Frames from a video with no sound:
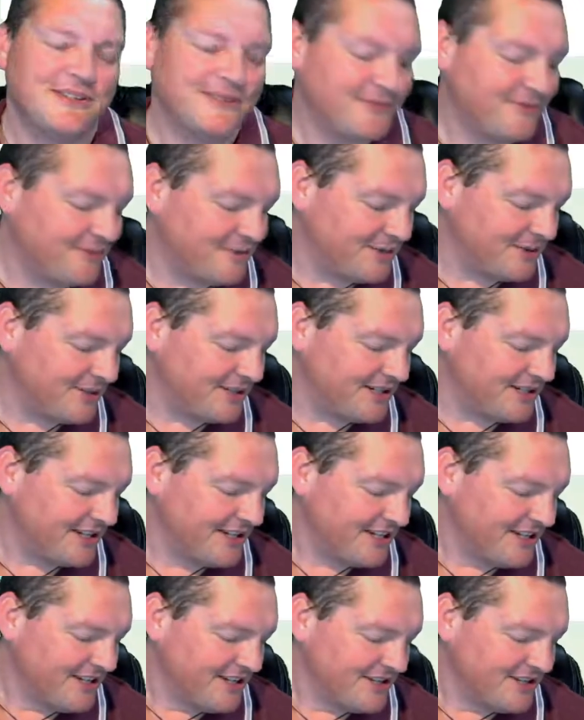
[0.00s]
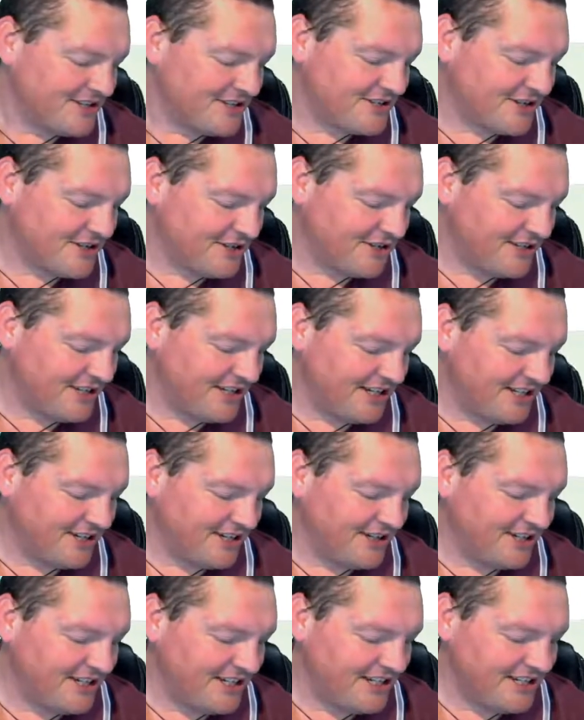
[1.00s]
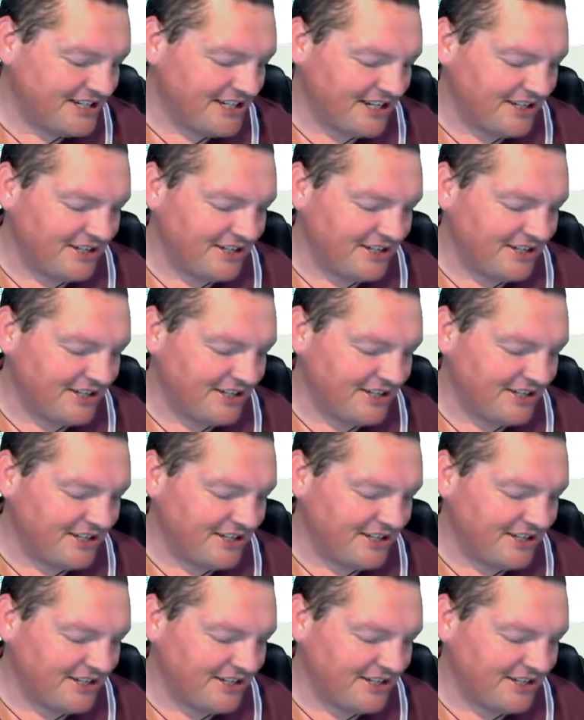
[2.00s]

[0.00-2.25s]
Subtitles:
forwarded. So there you go. Here's how you